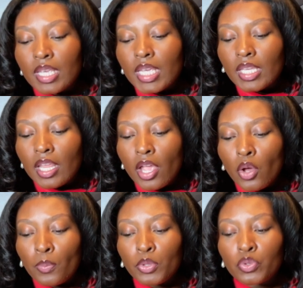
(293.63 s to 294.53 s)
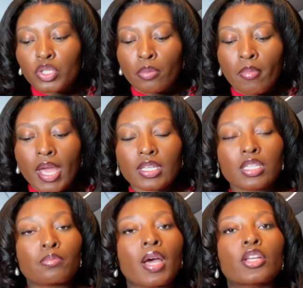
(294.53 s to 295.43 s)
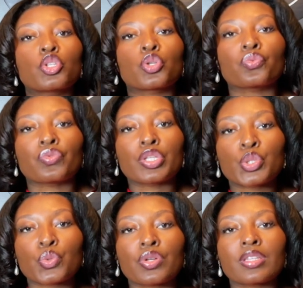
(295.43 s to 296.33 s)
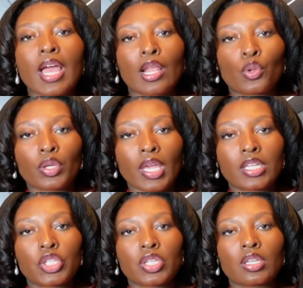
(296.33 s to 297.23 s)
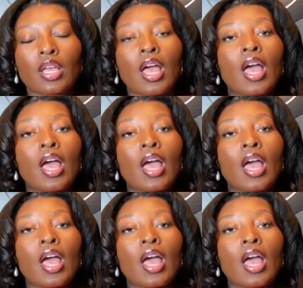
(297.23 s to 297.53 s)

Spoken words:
it can help you to maximize your resource allocation.